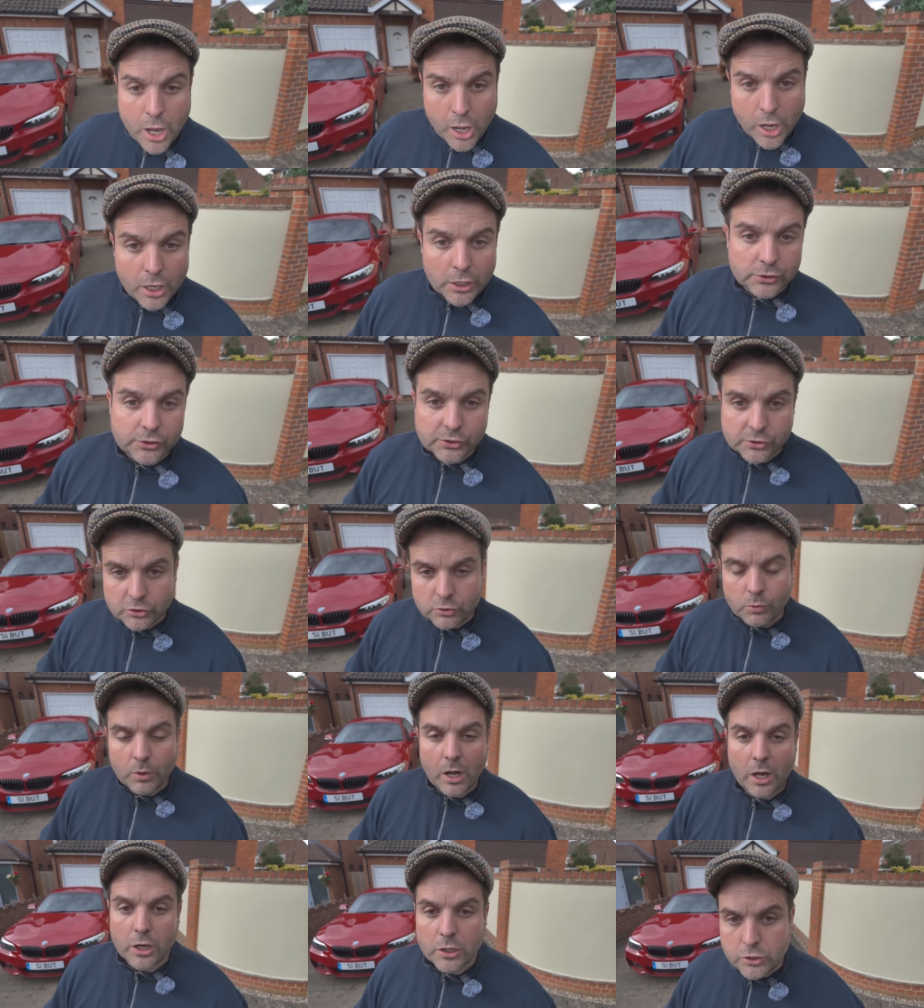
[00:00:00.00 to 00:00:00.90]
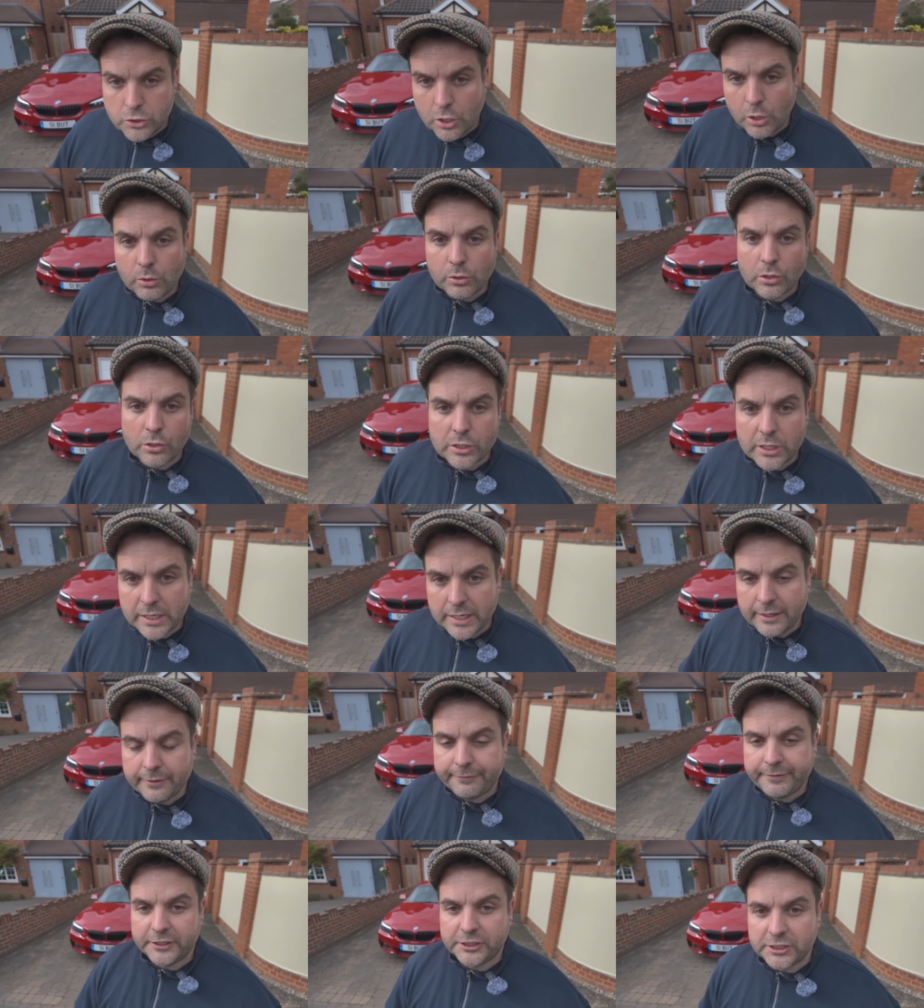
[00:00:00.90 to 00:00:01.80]
Arsenal are no longer
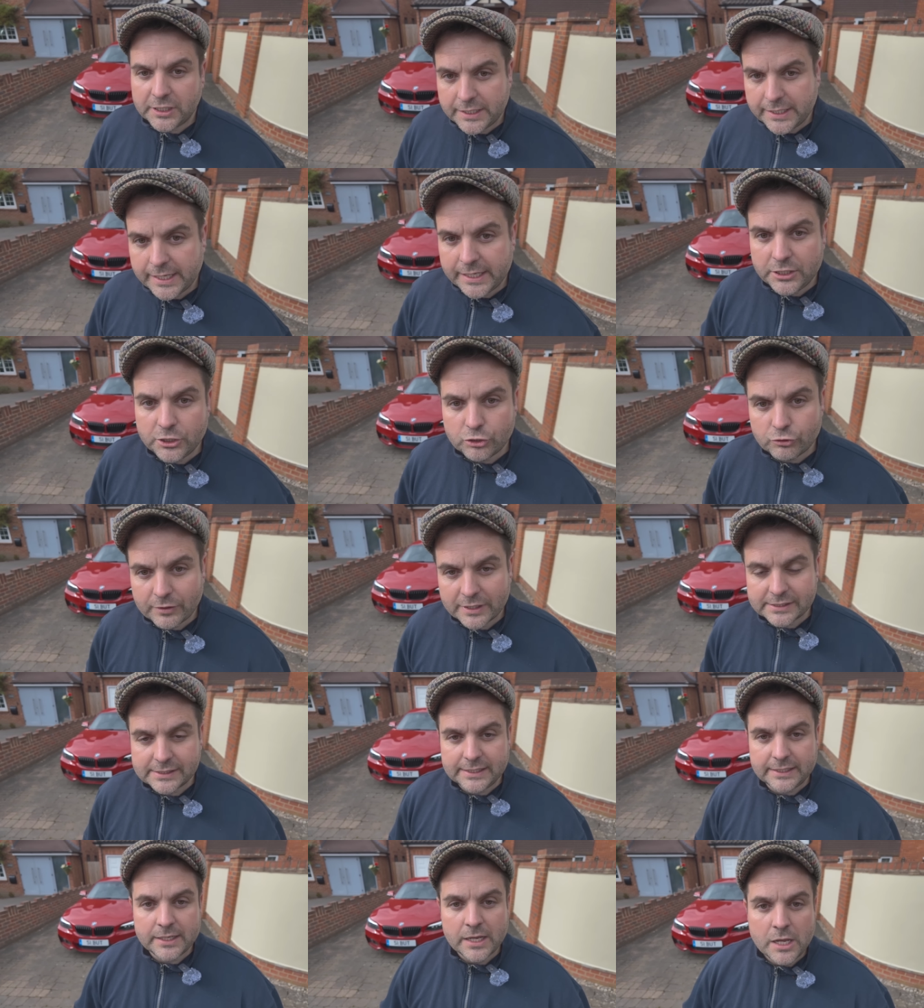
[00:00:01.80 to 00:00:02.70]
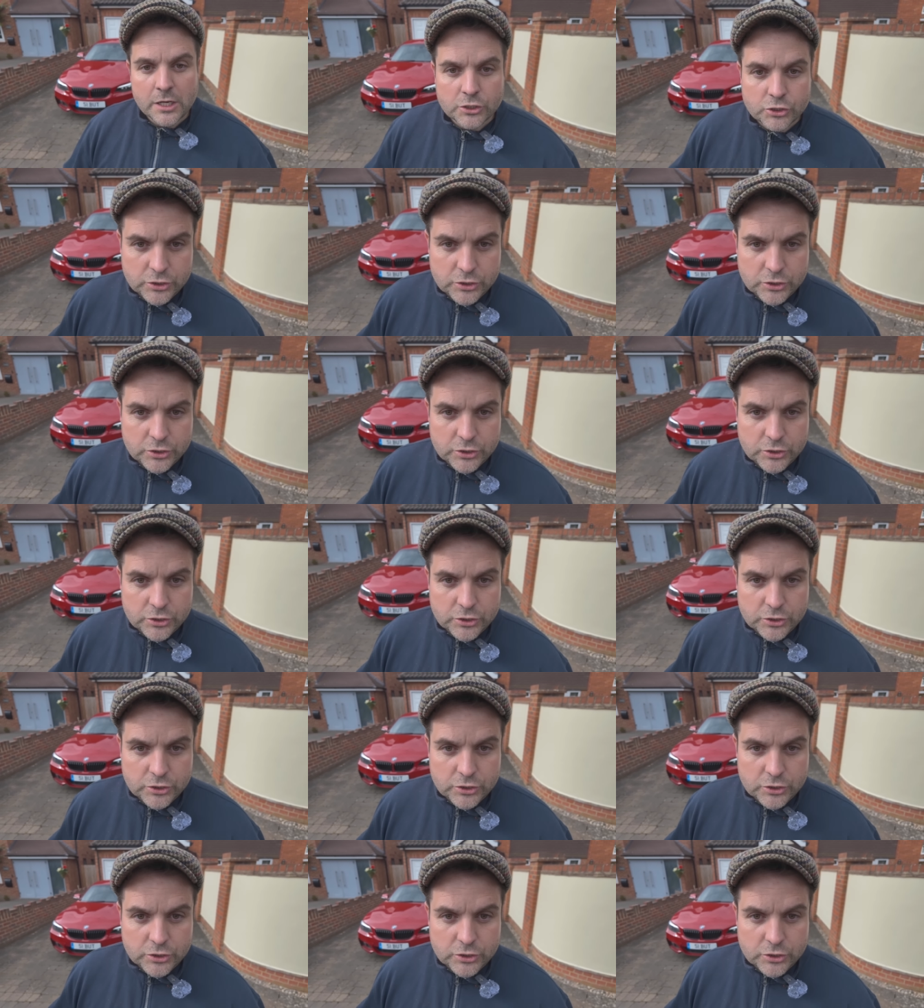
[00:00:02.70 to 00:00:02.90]
officially interested.